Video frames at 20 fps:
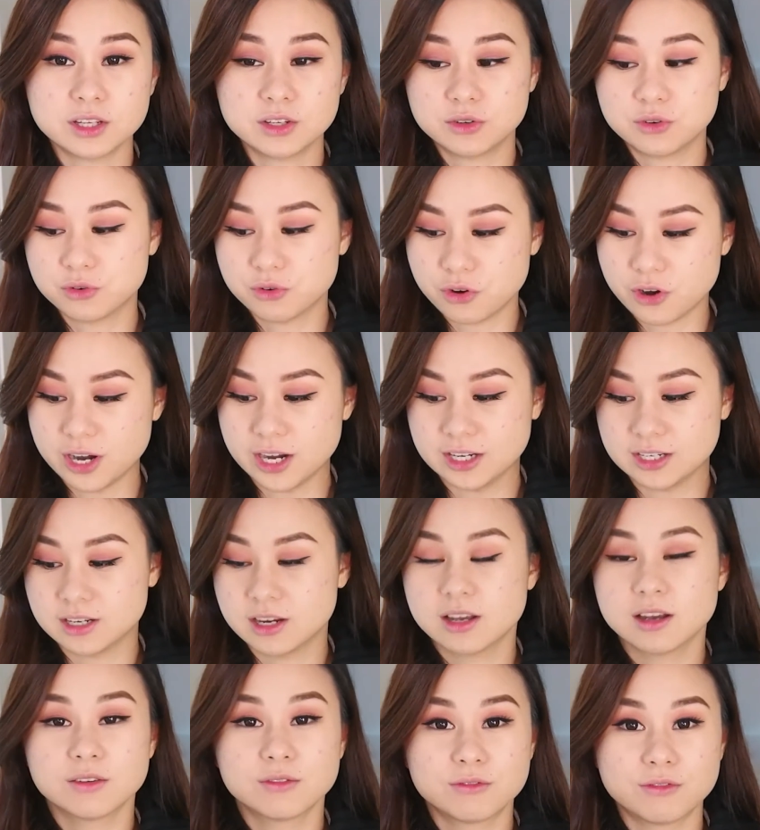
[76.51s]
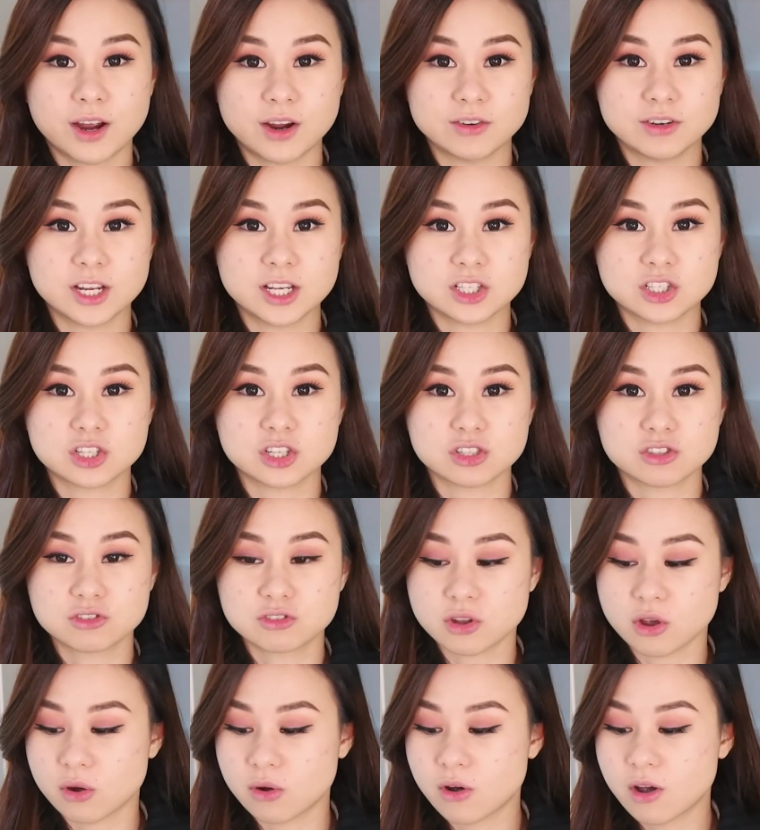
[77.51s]
great foundation.
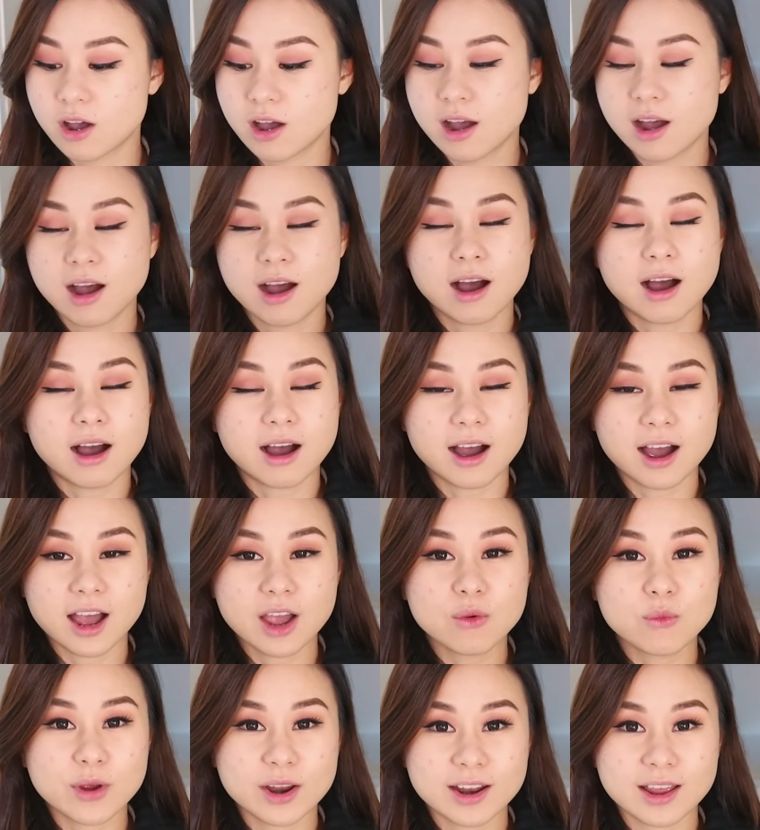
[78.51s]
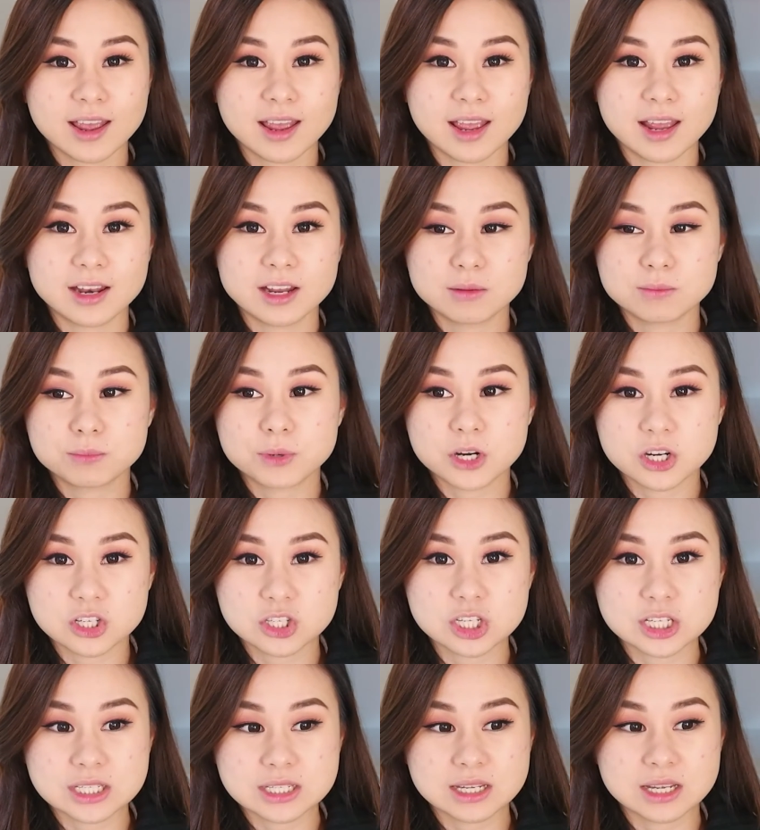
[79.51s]
So I went ahead and
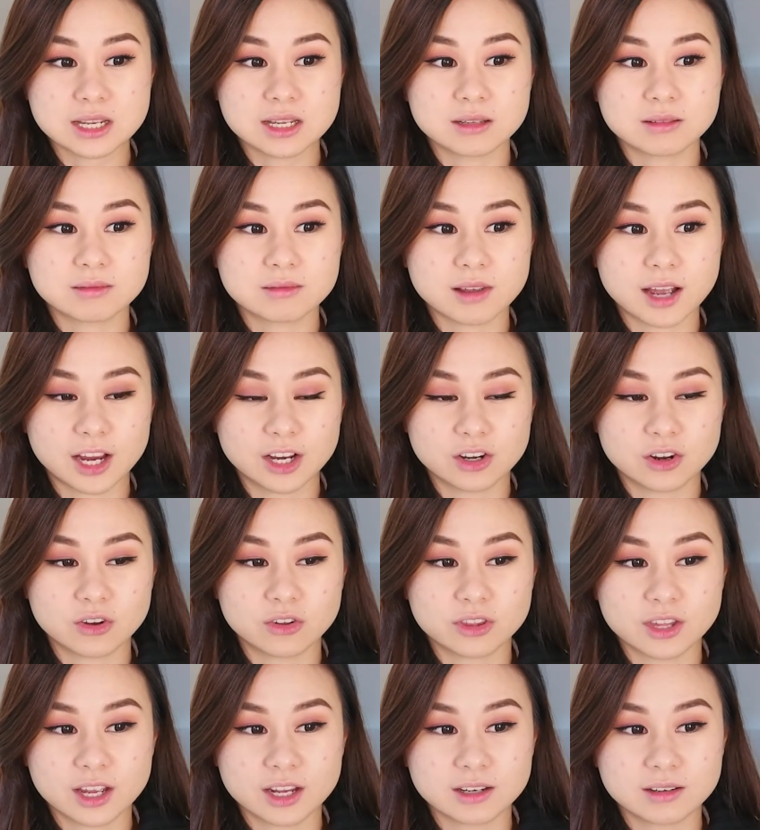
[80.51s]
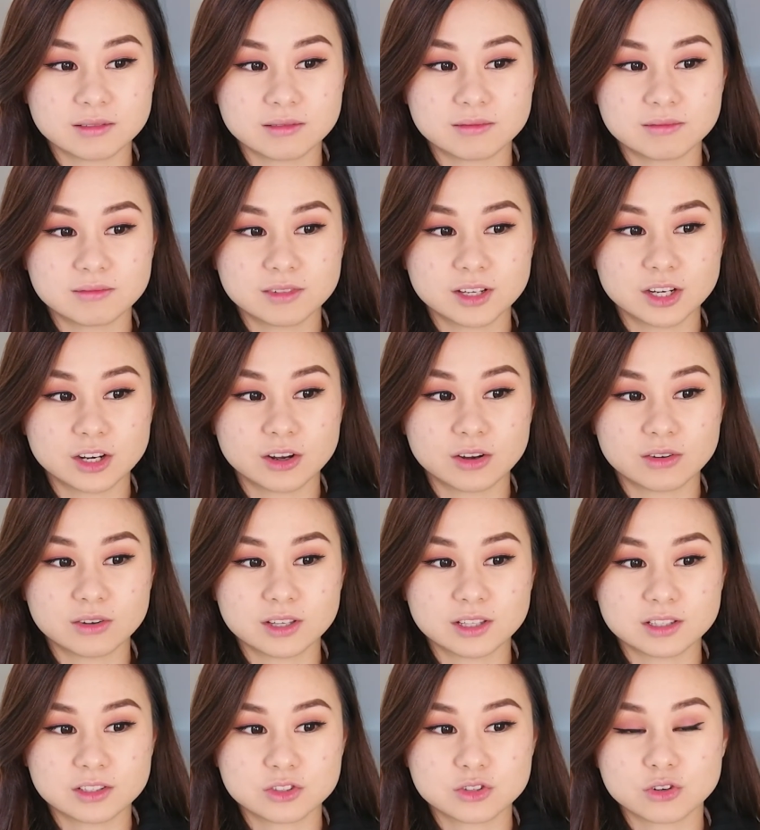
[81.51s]
purchased it. I know that,
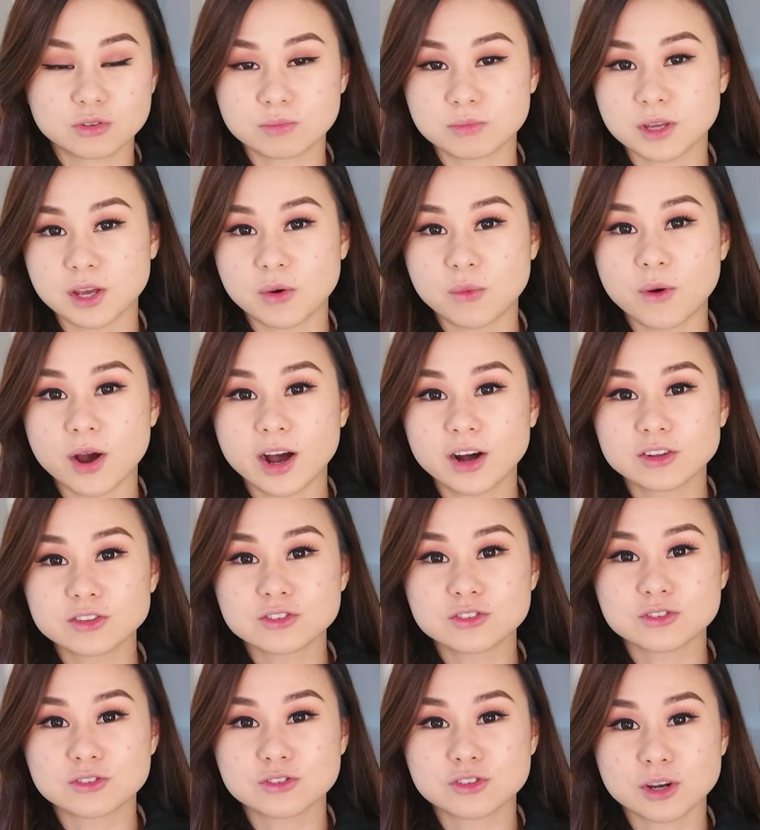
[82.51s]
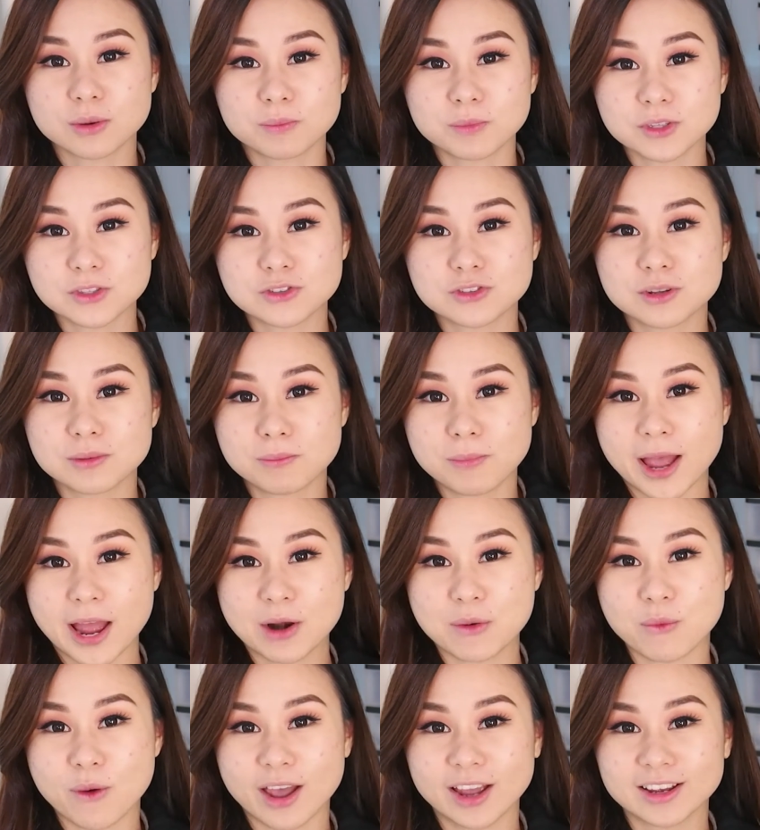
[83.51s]
it took me a while to jump into the
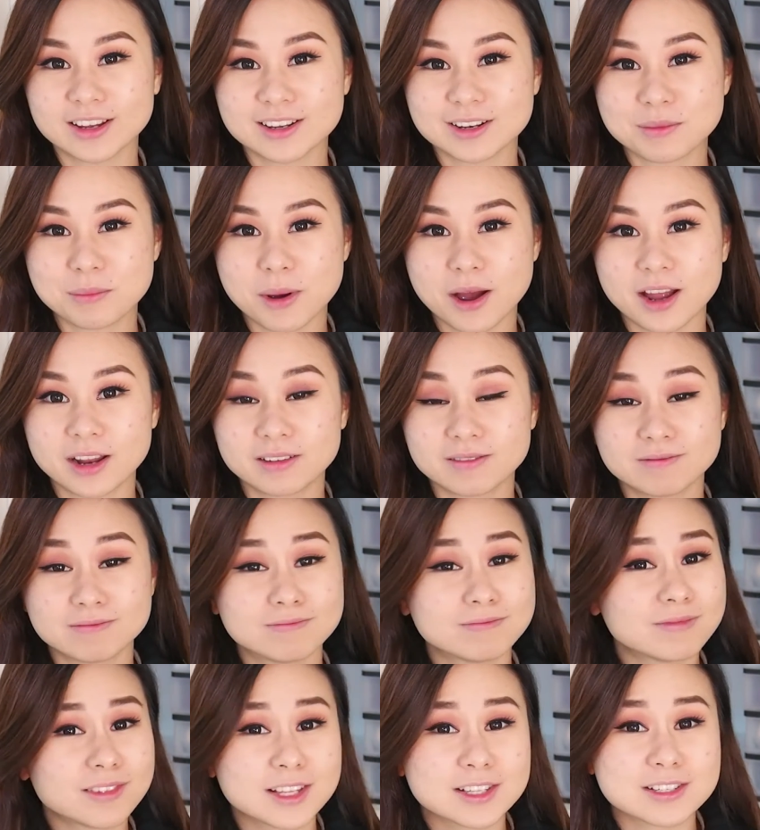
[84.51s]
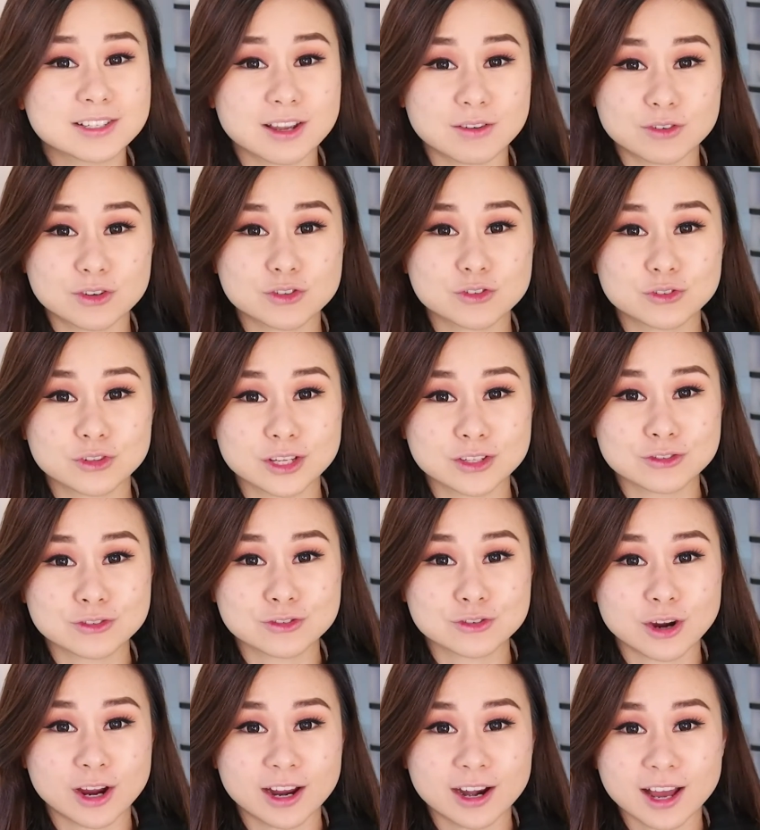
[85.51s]
bandwagon, but it's never too late to try it